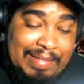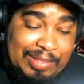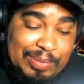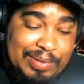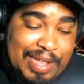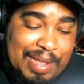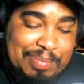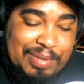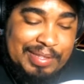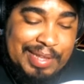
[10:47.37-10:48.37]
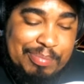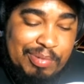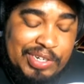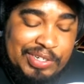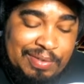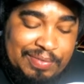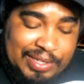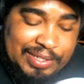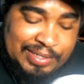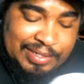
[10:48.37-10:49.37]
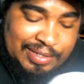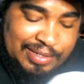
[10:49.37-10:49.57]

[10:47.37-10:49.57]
Do not put that pressure on Vixen.